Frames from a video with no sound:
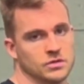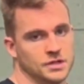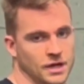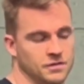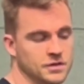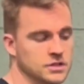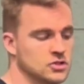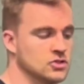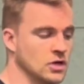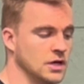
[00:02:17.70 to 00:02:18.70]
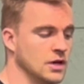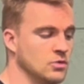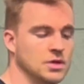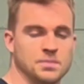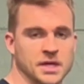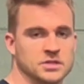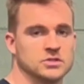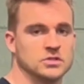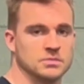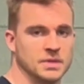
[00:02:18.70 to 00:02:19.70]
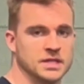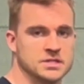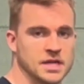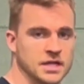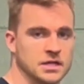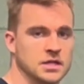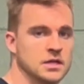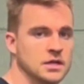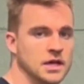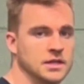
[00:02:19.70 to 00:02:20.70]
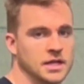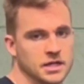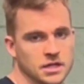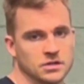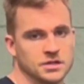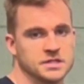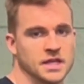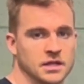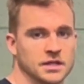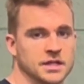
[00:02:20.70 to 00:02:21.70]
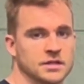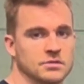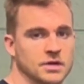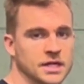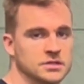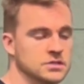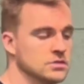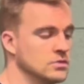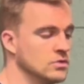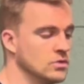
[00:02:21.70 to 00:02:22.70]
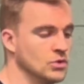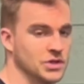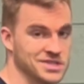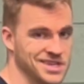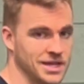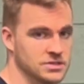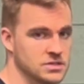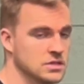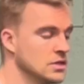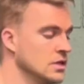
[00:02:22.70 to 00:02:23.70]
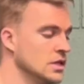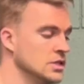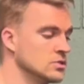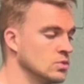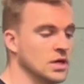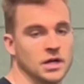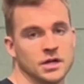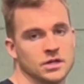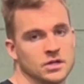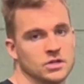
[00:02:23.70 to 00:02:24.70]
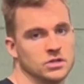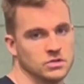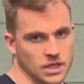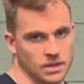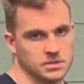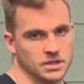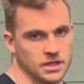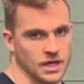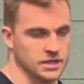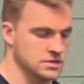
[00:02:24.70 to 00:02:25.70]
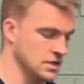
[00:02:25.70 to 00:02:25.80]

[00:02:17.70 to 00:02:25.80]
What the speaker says: definitely start out with a pace you can maintain, and then near the tail end of the race or the test is where you can empty the gas